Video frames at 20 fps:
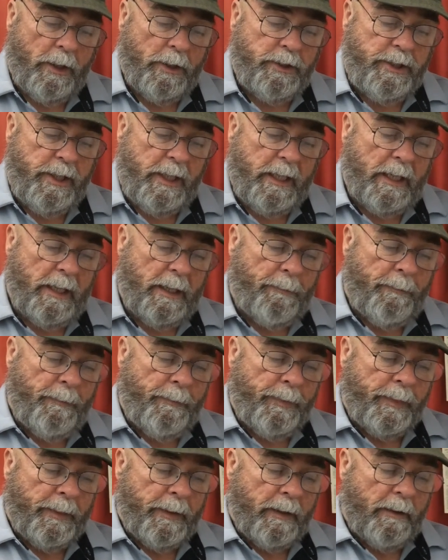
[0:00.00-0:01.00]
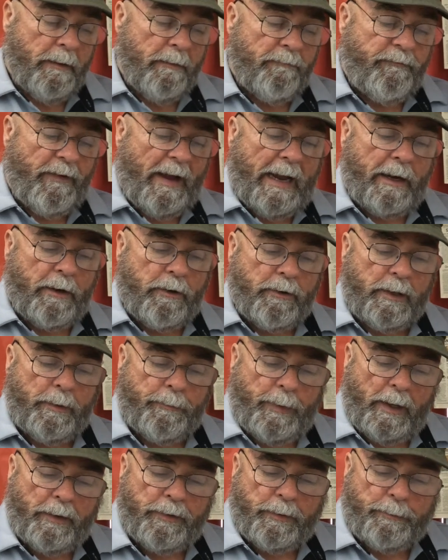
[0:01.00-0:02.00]
Jim fired
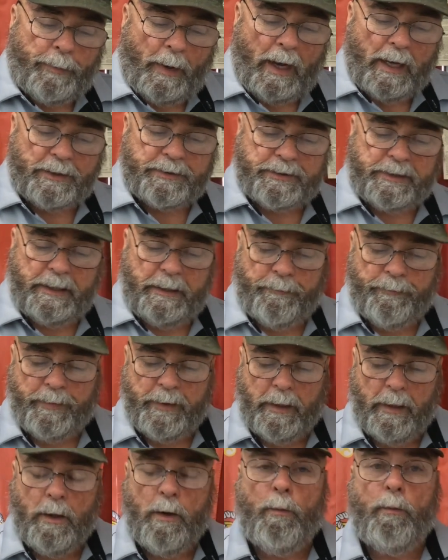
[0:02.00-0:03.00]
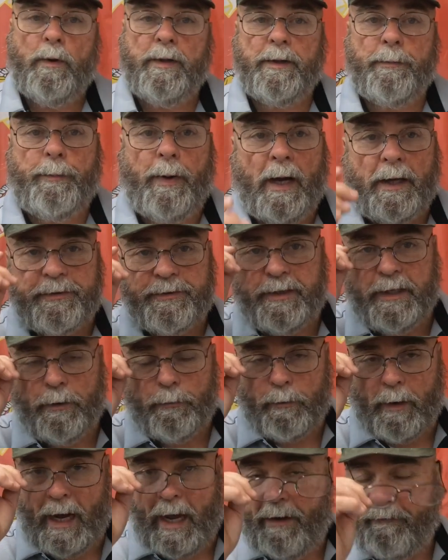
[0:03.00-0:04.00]
upon the posse when the posse
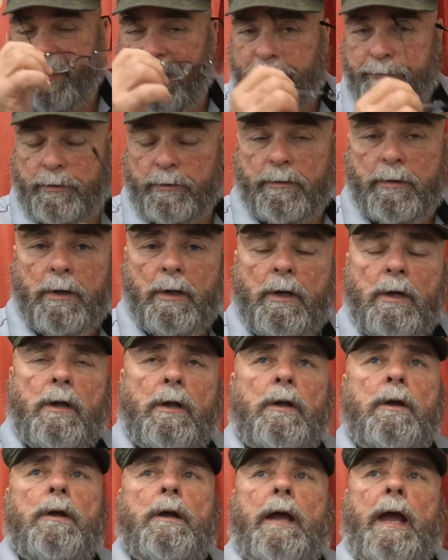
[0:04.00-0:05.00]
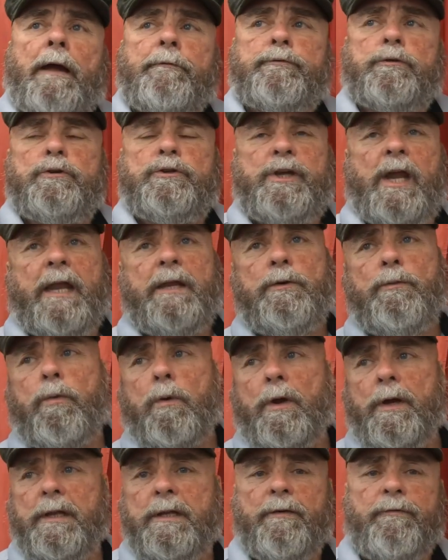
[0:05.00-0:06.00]
arrived. After
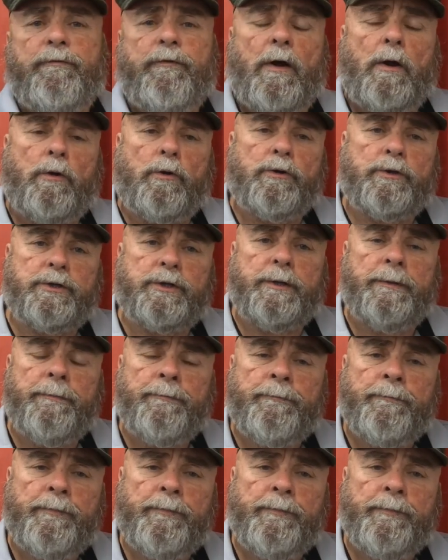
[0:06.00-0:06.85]
January the 1st,